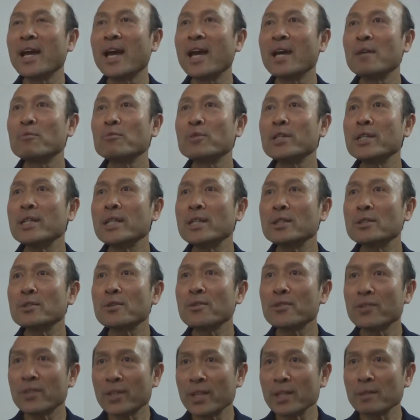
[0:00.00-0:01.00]
And we need
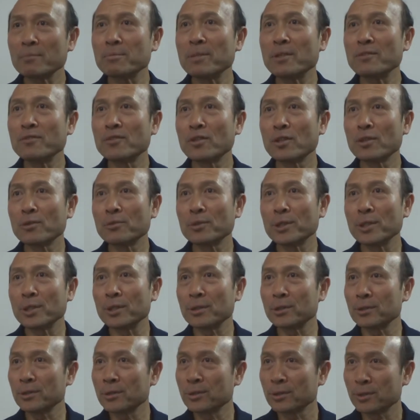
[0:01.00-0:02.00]
to think before
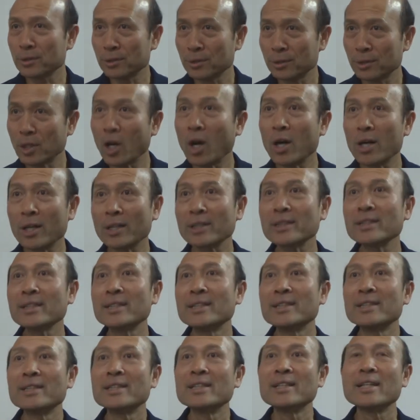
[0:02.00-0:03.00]
we talk.
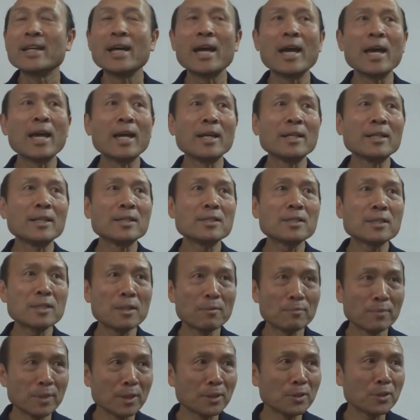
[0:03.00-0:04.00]
And it's
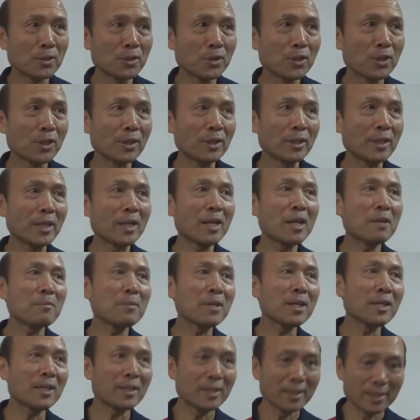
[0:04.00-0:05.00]
something to learn.
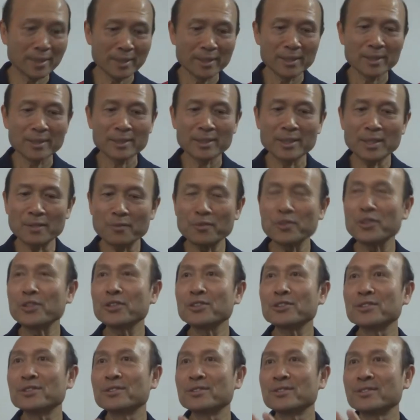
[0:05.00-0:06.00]
let me give
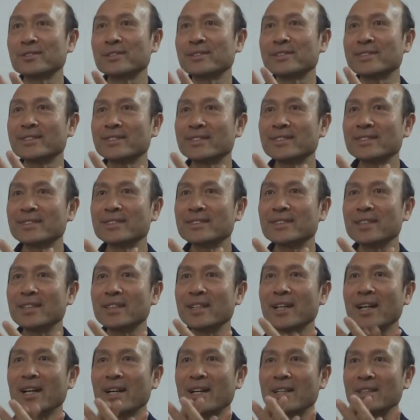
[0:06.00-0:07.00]
you
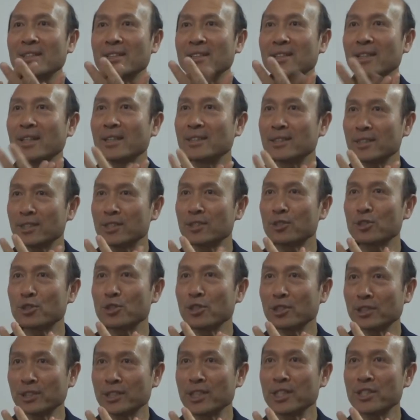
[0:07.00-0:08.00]
uh, a
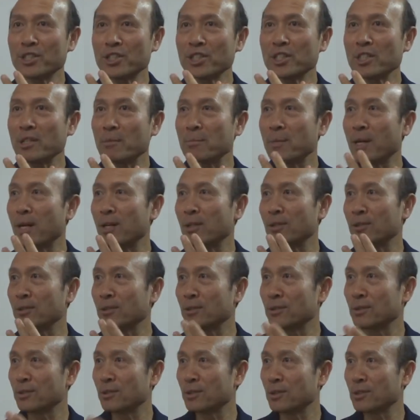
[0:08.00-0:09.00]
short teaching about
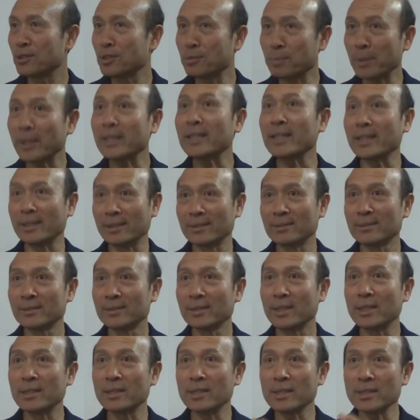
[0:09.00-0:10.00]
speaking.
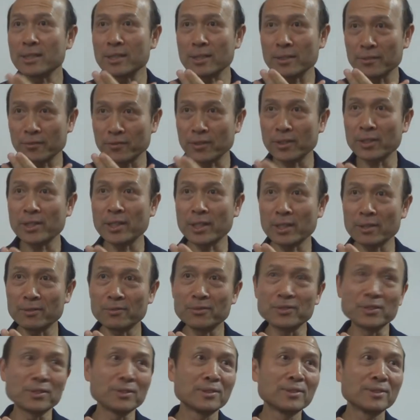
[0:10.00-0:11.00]
This is very
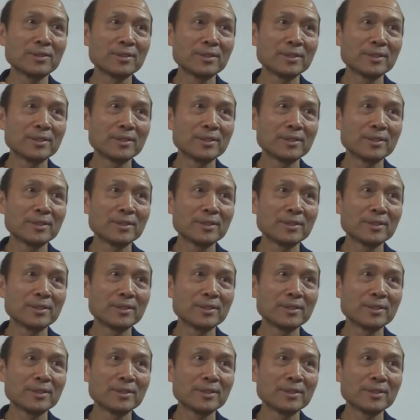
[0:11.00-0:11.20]
helpful.